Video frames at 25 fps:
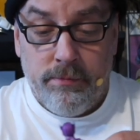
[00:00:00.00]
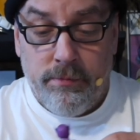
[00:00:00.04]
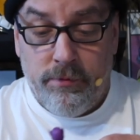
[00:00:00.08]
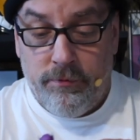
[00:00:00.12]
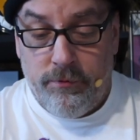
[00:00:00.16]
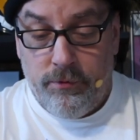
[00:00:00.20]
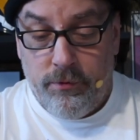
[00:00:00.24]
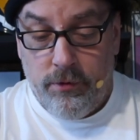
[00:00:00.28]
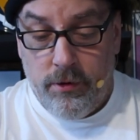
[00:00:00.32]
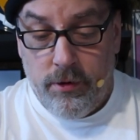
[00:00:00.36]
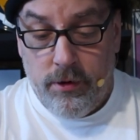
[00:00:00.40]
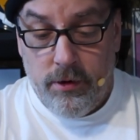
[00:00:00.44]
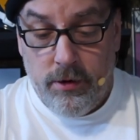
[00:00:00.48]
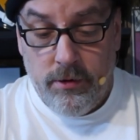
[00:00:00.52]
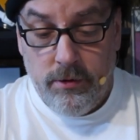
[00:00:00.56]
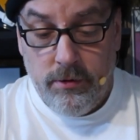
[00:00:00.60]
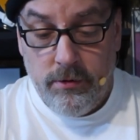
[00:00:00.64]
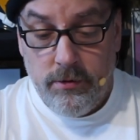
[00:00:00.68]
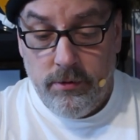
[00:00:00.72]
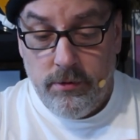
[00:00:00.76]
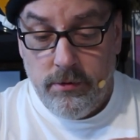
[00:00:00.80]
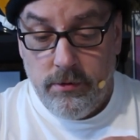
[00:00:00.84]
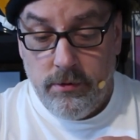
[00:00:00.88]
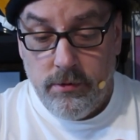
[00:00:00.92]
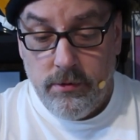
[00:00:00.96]
before,
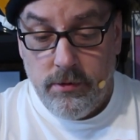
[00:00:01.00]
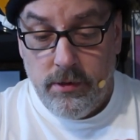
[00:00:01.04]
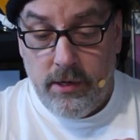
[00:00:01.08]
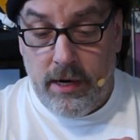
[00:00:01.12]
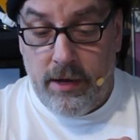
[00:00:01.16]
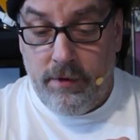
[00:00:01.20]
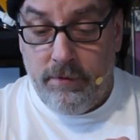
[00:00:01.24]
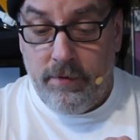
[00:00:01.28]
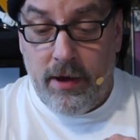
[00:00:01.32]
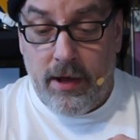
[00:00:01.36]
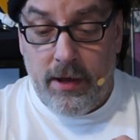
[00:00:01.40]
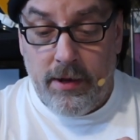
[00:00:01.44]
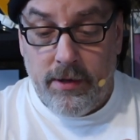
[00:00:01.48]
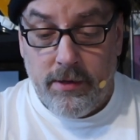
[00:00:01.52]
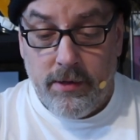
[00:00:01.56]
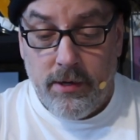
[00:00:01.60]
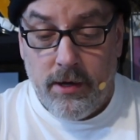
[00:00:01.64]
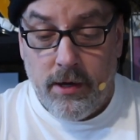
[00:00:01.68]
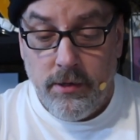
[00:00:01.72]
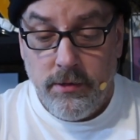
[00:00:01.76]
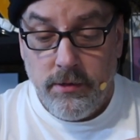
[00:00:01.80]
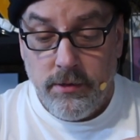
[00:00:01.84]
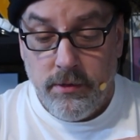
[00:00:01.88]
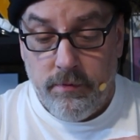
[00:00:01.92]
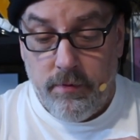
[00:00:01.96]
and I've got
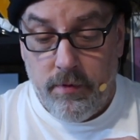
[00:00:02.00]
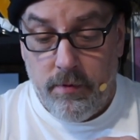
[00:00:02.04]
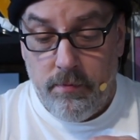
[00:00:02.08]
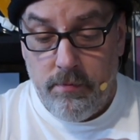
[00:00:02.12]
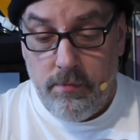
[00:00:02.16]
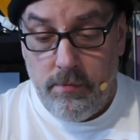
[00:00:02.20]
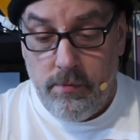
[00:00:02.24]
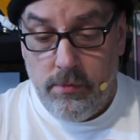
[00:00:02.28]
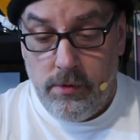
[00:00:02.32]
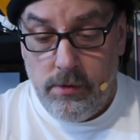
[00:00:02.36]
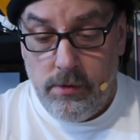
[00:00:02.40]
tons of them.